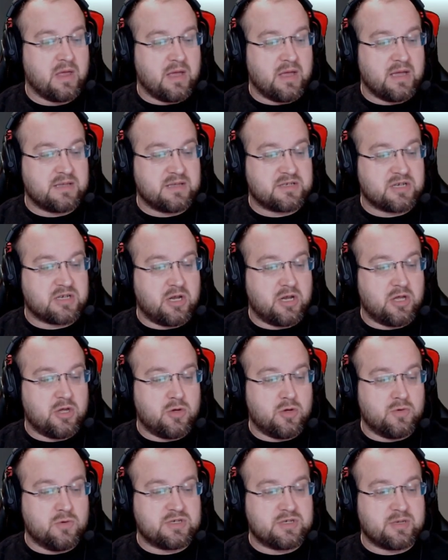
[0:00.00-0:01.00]
It's going to
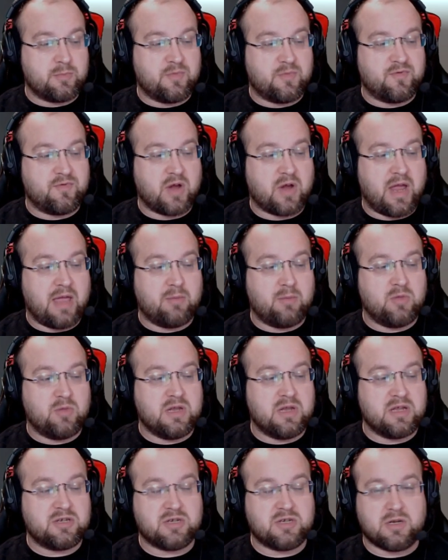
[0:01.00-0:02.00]
use some of your
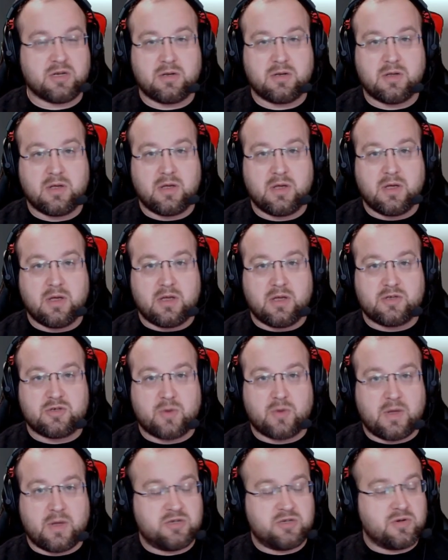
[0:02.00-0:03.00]
ammunition.
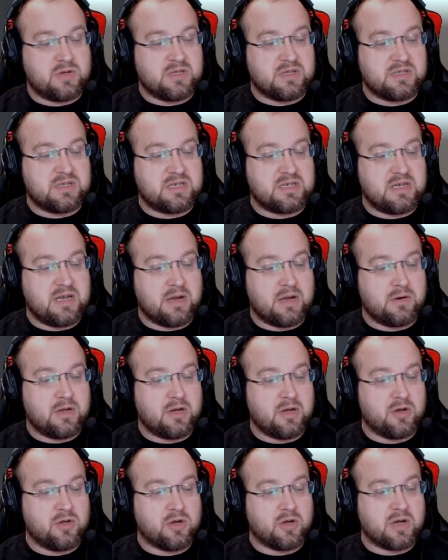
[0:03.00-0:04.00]
So as you can see down
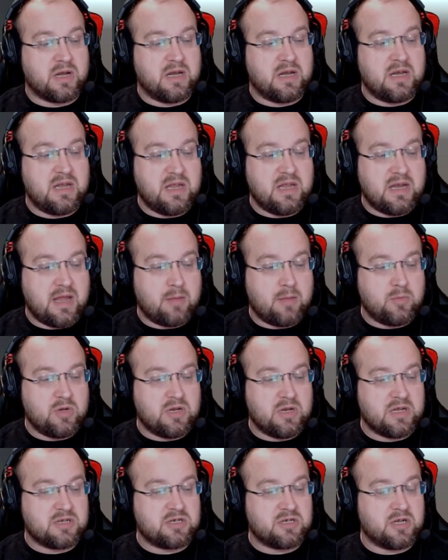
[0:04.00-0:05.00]
here, you're going to need
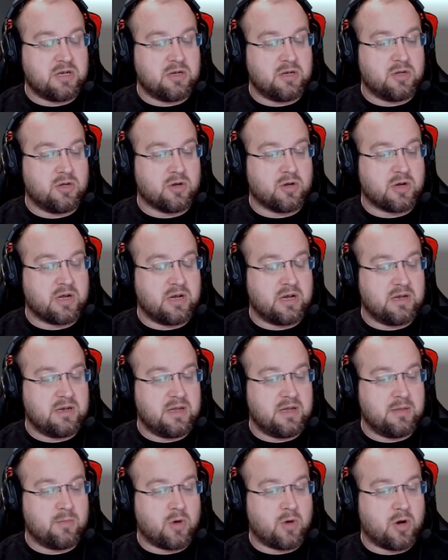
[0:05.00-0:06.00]
ammunition. You're going to
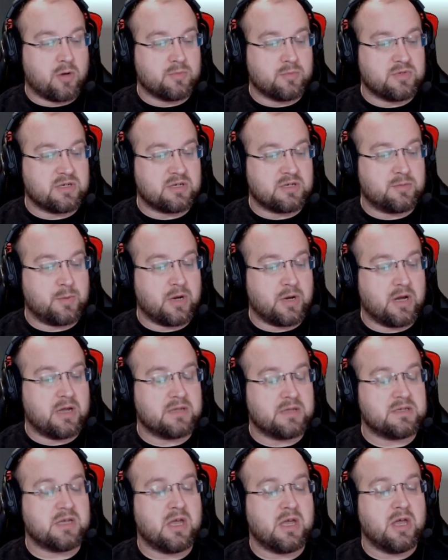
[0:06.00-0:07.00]
need arms
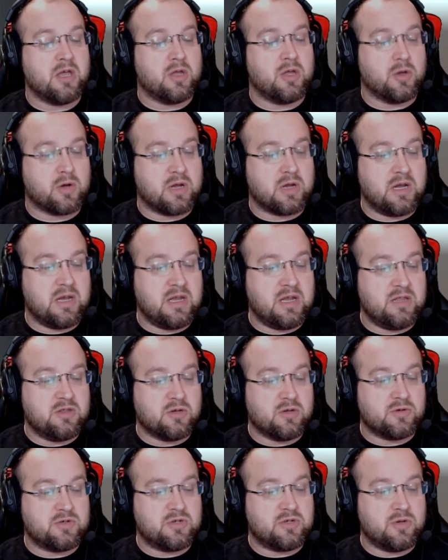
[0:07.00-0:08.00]
experience. You're going to need
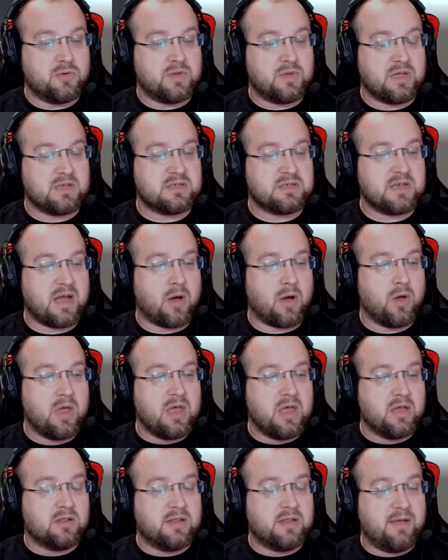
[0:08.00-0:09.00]
those 2 things. Now,
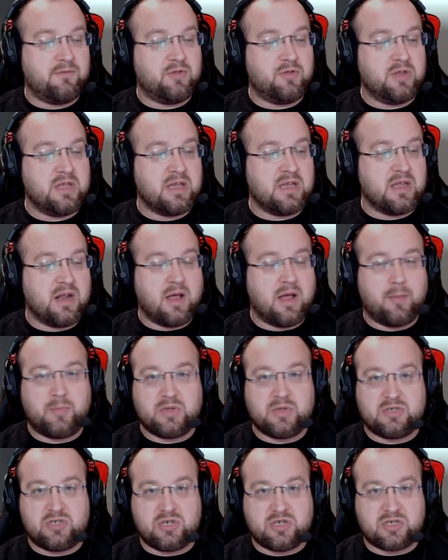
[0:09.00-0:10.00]
leveling it up
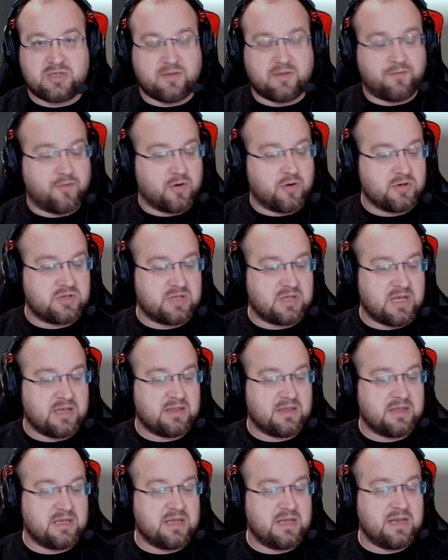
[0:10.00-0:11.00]
is just the first thing.
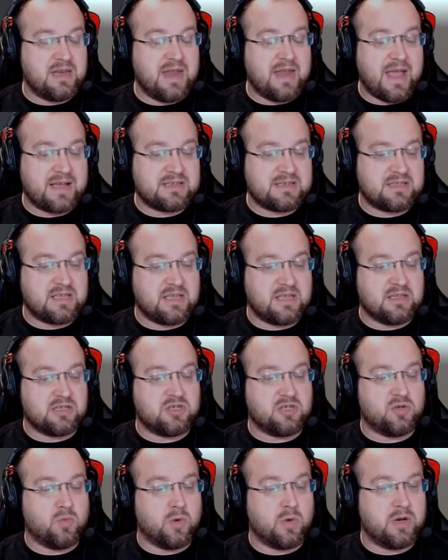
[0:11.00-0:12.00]
The next thing
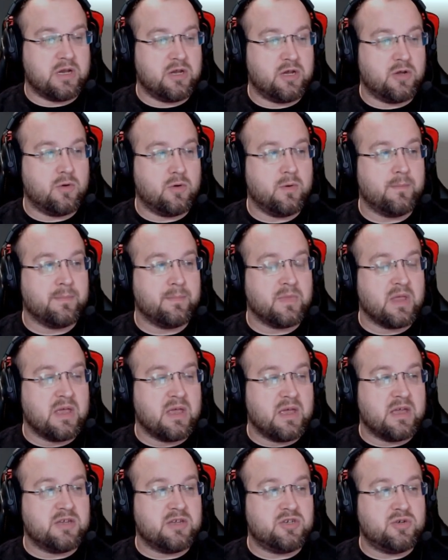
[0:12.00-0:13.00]
that you want to do
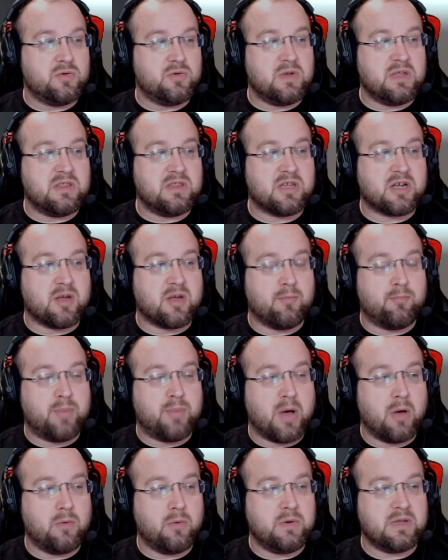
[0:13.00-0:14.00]
is you need the
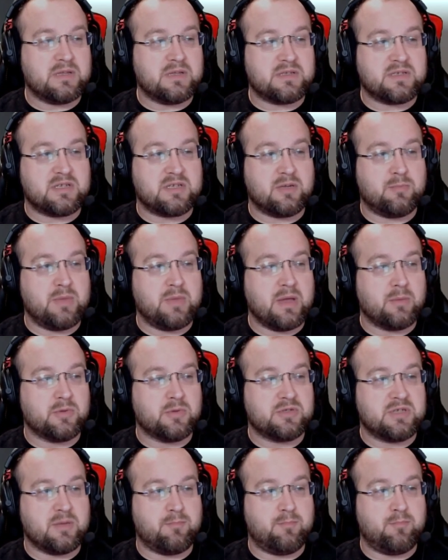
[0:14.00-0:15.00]
components to be able
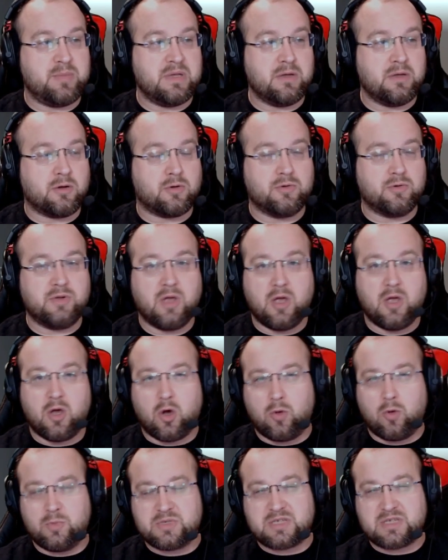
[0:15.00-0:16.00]
to build,
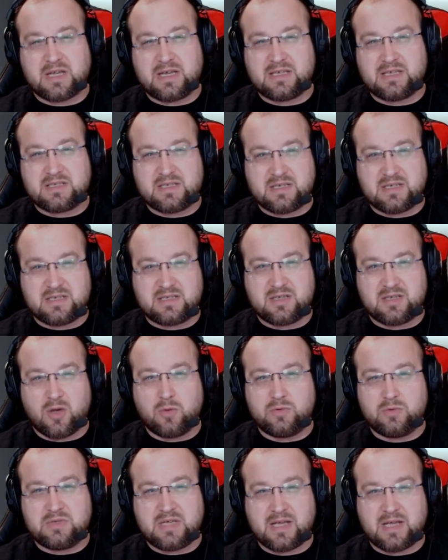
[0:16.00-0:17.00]
almost like it's its
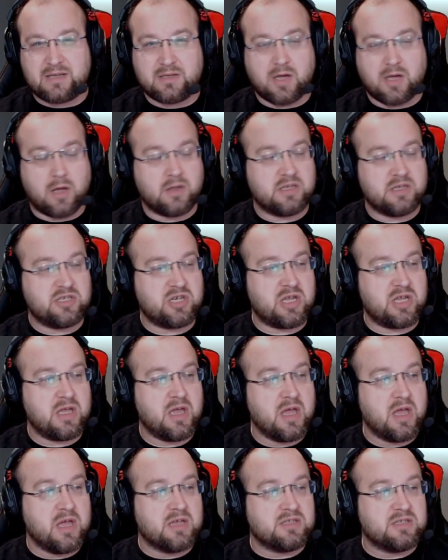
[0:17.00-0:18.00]
own technology,
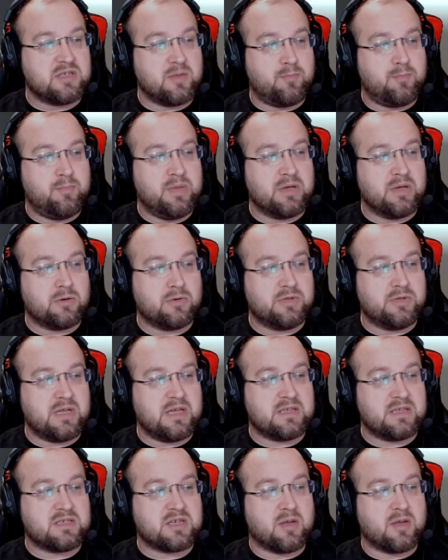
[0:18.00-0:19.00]
to build
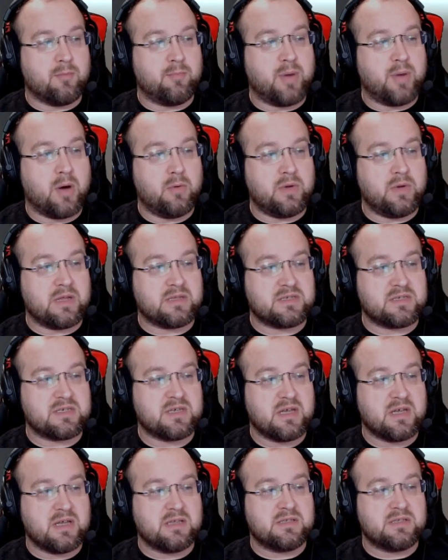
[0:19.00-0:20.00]
its components
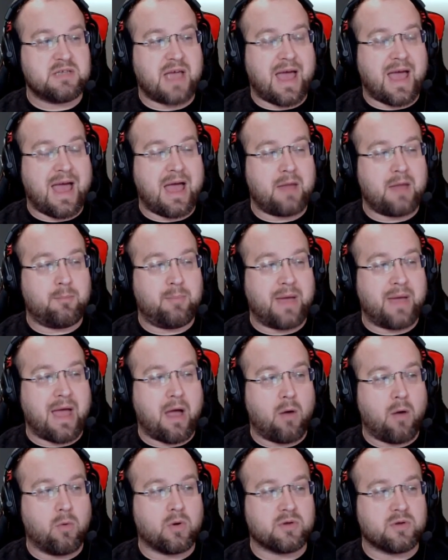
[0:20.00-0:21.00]
to add
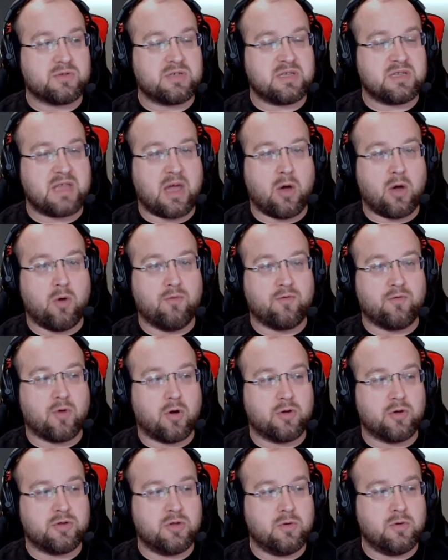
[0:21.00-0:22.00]
power to that
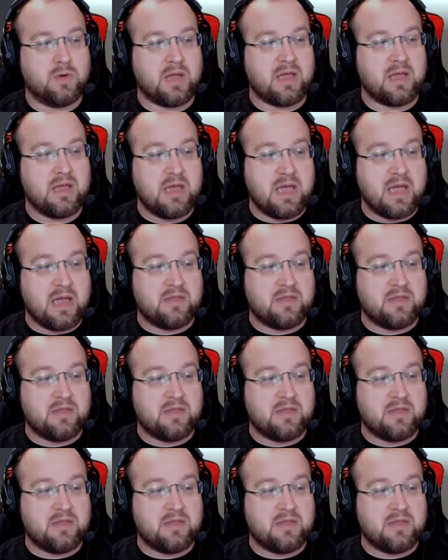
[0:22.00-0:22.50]
overall unit.